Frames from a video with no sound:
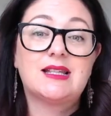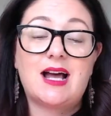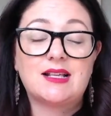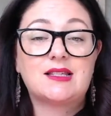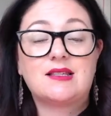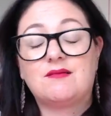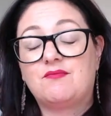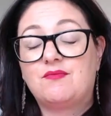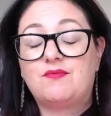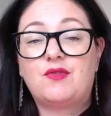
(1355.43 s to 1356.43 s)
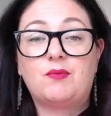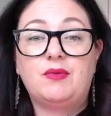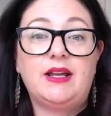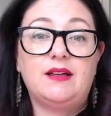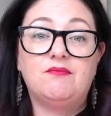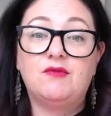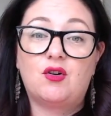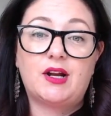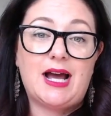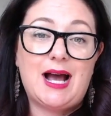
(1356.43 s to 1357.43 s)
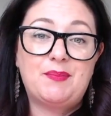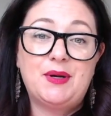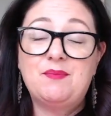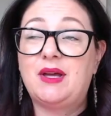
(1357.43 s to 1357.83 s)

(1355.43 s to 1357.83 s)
That's probably not going to happen.